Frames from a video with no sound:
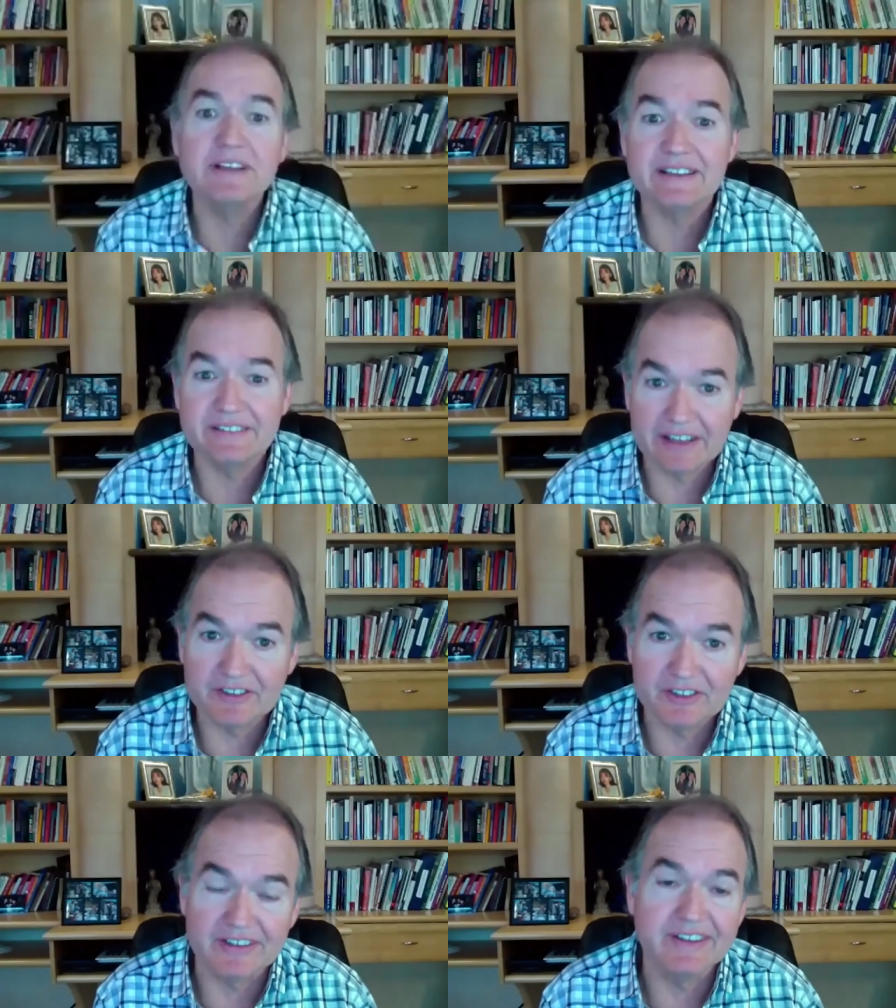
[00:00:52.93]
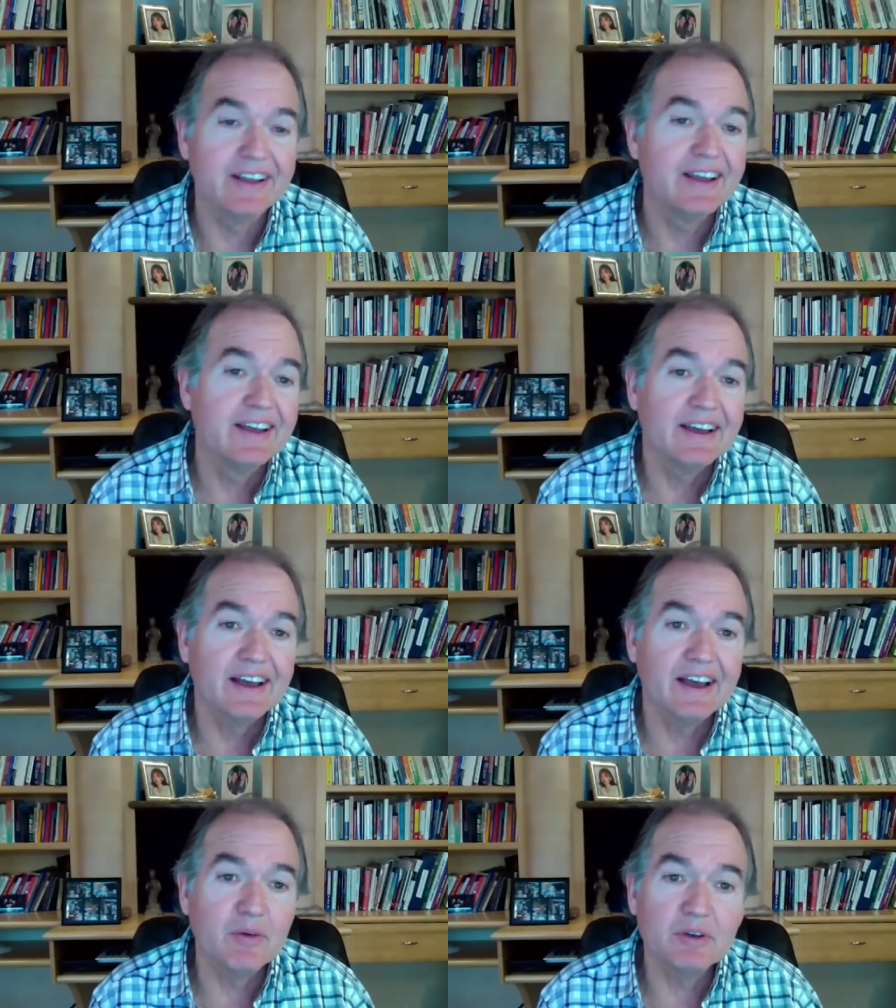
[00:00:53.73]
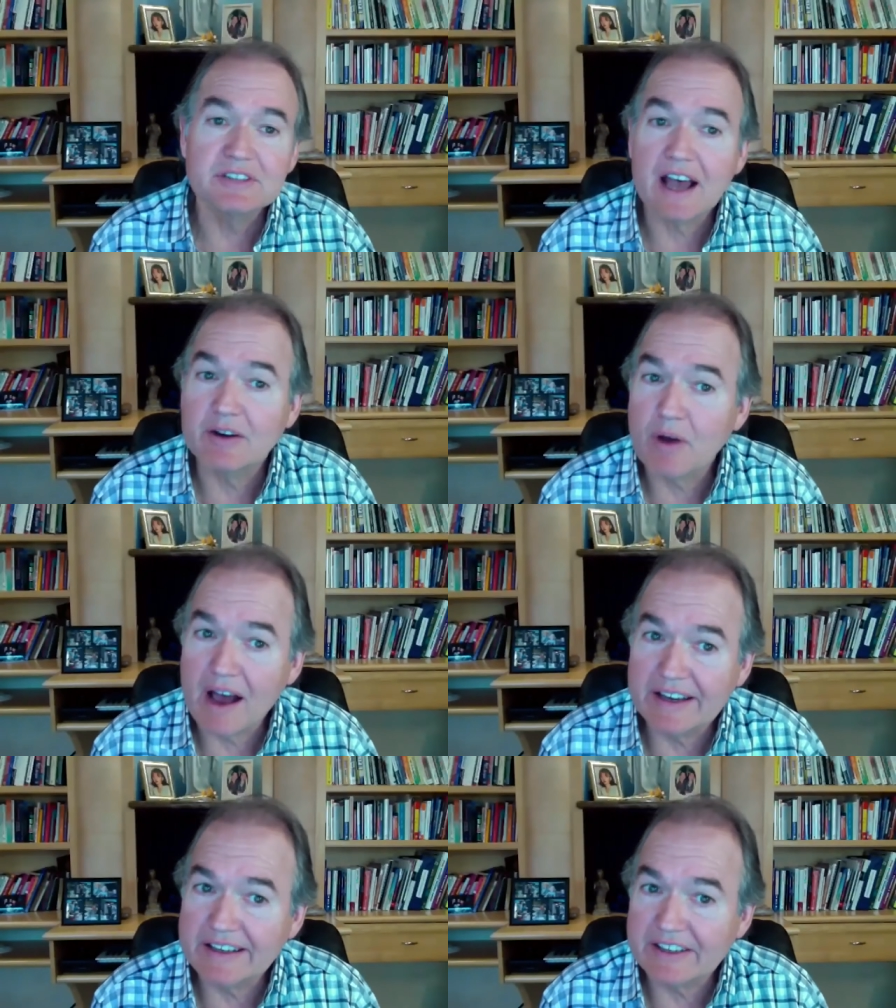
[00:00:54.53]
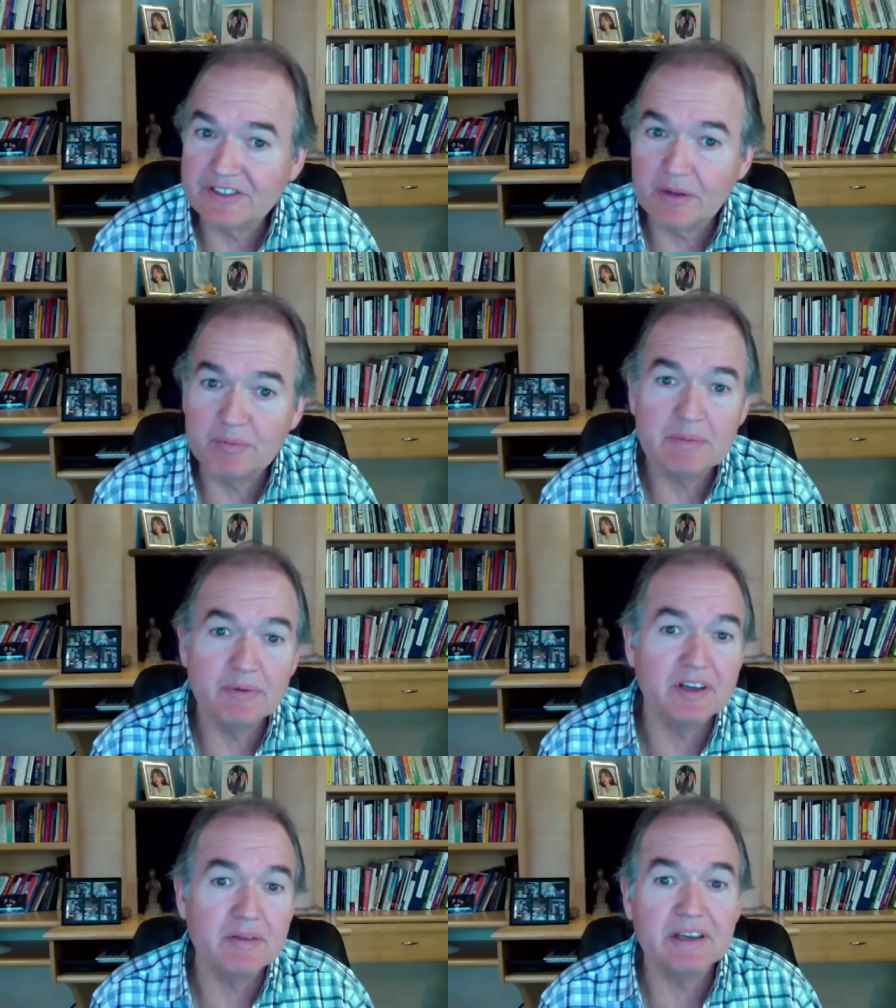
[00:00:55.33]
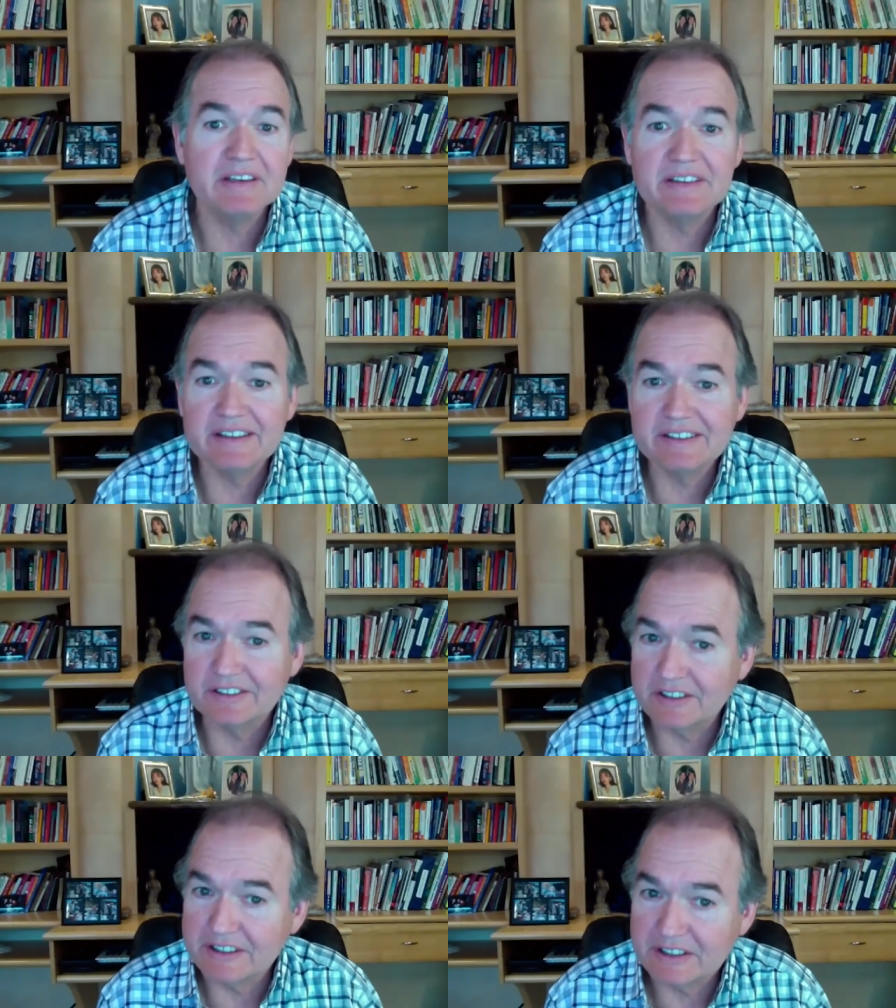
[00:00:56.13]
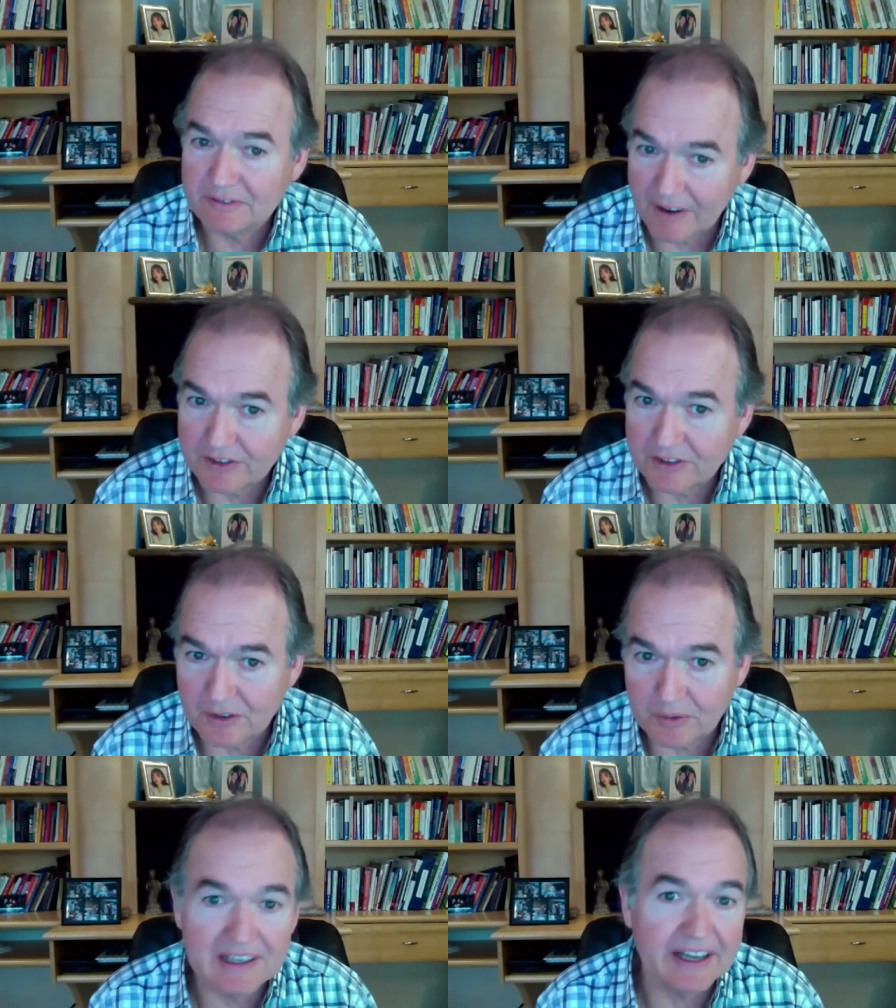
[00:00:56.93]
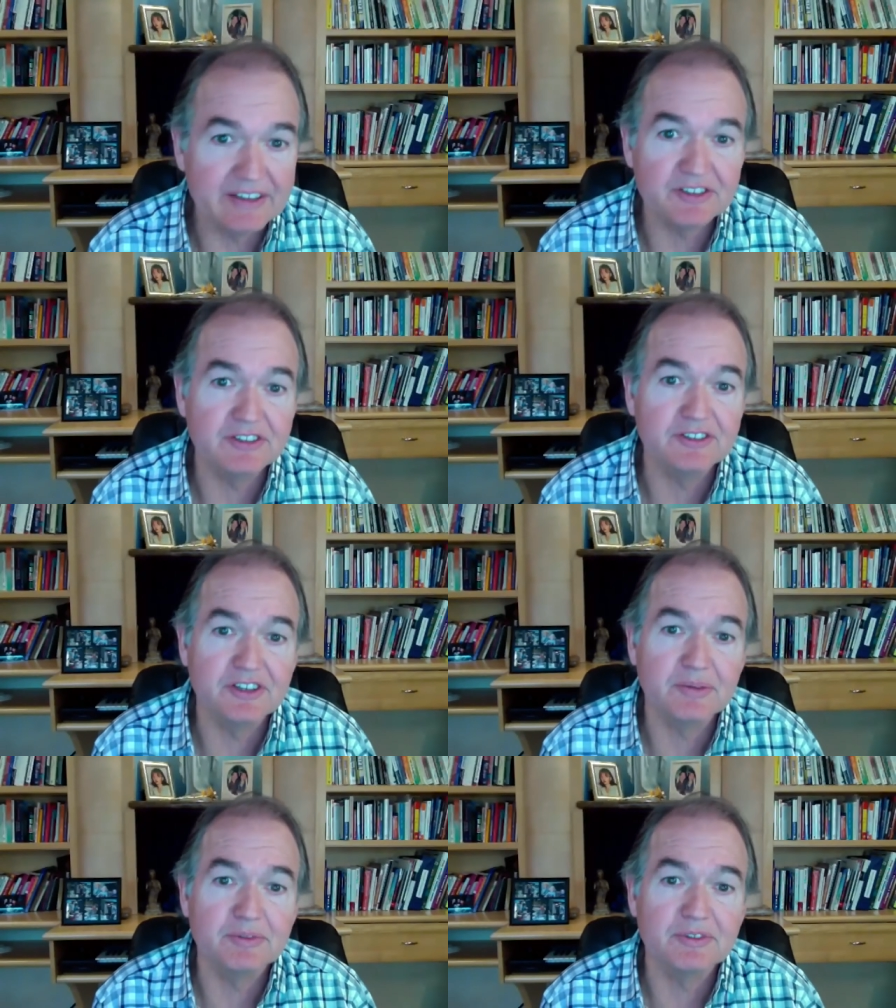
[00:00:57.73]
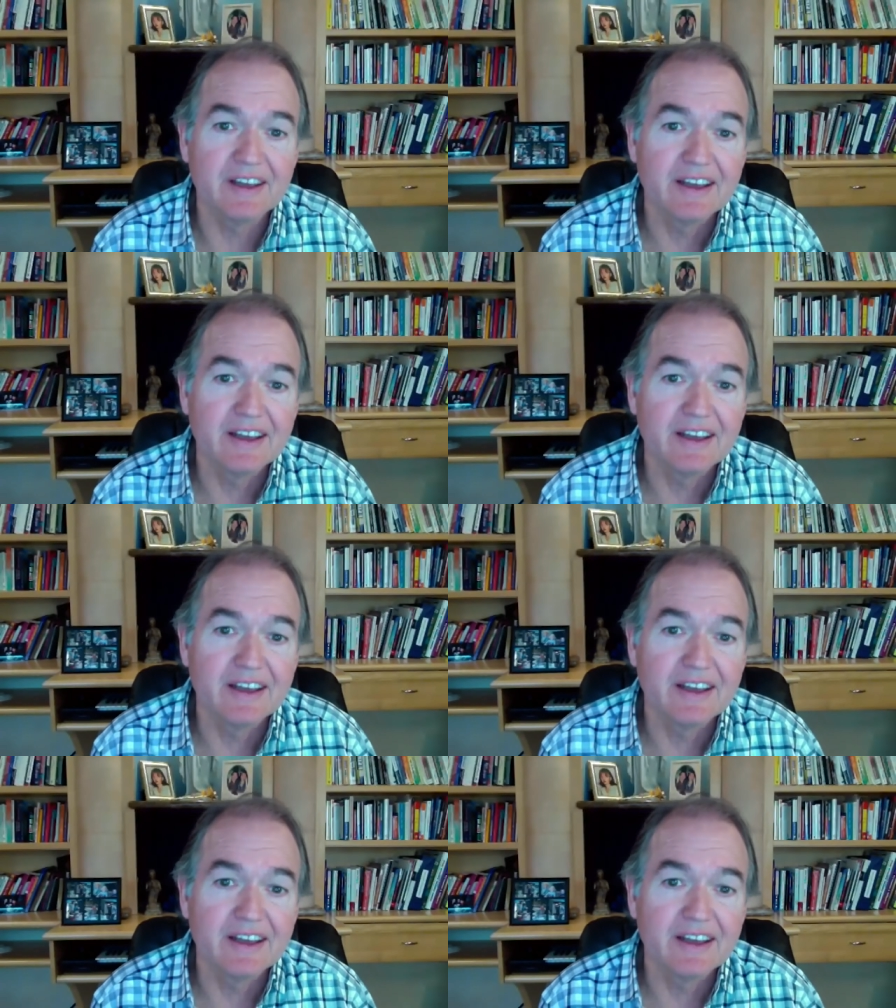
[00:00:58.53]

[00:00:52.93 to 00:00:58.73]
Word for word: addiction. What's ironic is some people can be addicted to dysfunctional relationships.